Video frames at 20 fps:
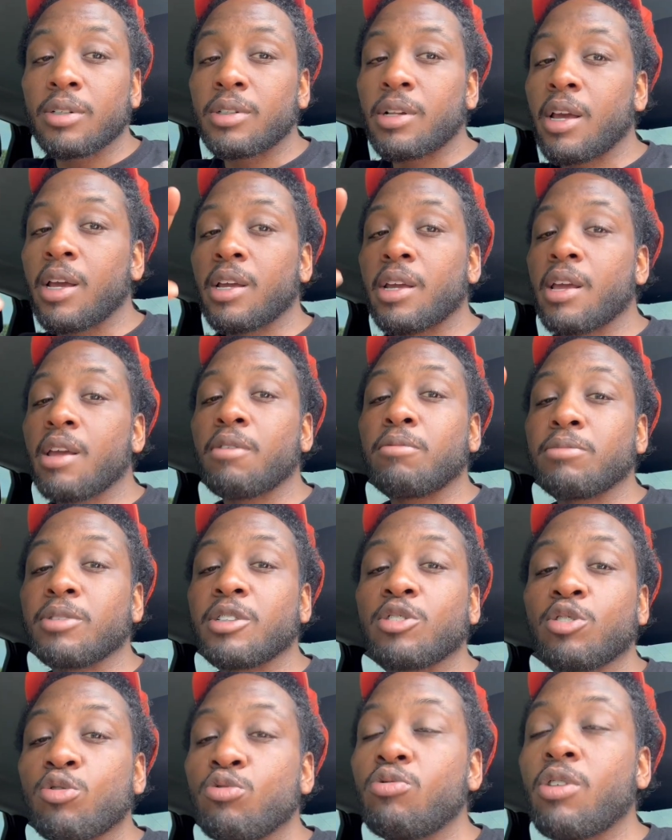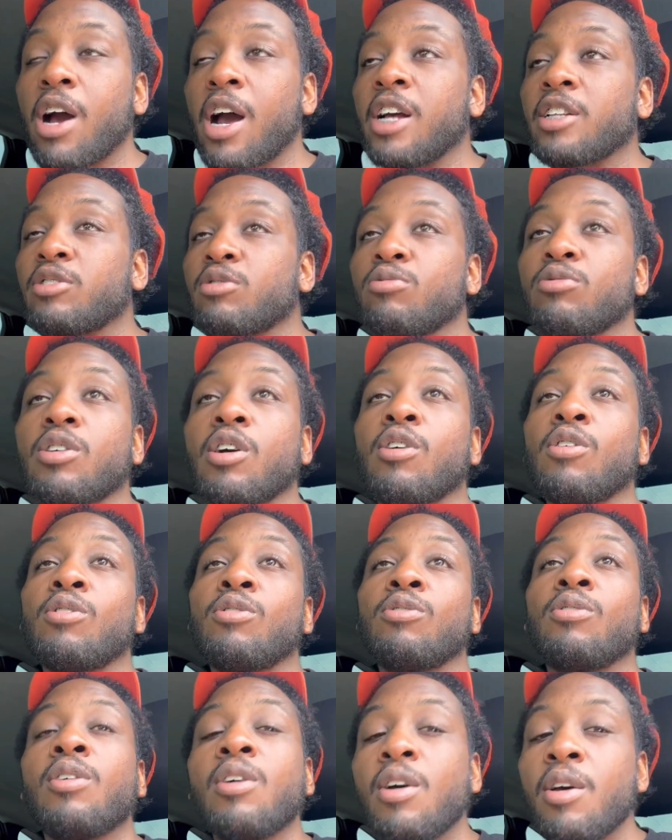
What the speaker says: Like, and we too hot, too cold.